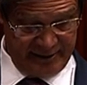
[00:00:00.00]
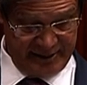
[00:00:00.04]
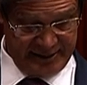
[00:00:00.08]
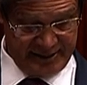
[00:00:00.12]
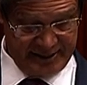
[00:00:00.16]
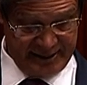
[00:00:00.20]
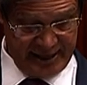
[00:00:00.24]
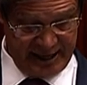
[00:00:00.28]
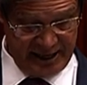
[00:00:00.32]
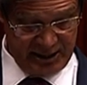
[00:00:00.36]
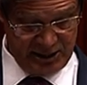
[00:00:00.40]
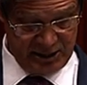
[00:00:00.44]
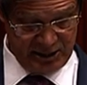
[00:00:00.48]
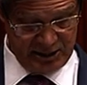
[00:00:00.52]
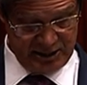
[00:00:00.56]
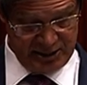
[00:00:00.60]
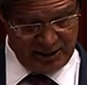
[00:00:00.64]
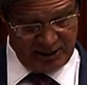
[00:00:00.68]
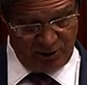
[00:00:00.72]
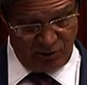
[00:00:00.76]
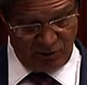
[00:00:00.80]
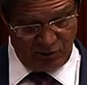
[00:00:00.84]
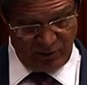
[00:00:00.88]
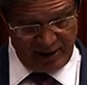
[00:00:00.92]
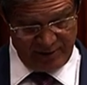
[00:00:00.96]
the
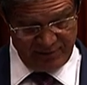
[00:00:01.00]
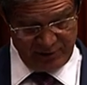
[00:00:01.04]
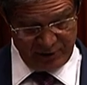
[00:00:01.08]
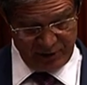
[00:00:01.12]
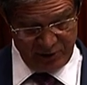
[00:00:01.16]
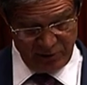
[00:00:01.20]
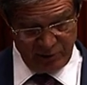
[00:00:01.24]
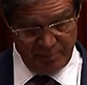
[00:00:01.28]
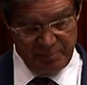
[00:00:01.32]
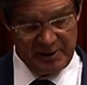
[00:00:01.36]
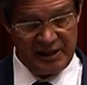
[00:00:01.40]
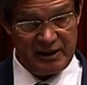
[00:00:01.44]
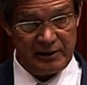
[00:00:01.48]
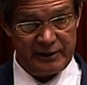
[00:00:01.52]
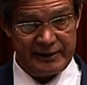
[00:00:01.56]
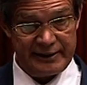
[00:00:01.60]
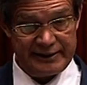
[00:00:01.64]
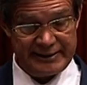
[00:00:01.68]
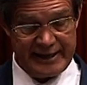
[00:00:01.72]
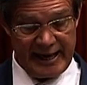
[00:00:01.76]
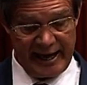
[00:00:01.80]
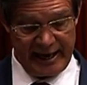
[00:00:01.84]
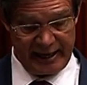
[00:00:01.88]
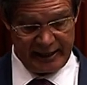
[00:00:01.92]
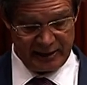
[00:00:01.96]
state's revenue immediately
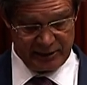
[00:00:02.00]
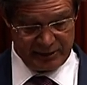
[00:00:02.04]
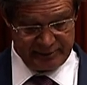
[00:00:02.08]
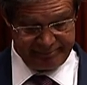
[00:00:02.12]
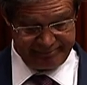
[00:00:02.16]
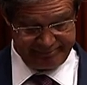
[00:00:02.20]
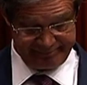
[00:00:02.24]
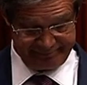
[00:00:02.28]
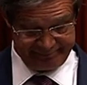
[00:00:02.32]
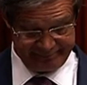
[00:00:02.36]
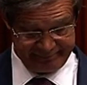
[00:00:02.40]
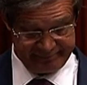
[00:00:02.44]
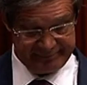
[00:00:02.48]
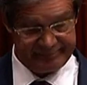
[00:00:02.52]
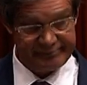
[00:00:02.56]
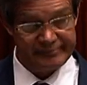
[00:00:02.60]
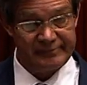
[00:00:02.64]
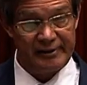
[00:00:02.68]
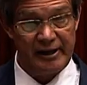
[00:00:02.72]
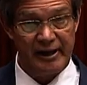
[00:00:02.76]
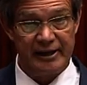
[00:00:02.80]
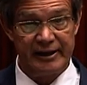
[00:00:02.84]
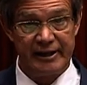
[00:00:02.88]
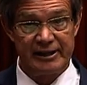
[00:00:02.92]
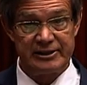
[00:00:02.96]
tanked.
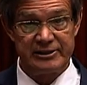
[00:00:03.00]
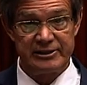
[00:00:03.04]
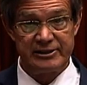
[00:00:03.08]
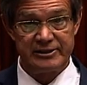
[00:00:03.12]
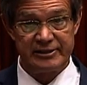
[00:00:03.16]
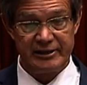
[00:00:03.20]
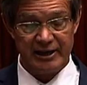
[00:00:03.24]
I guess it's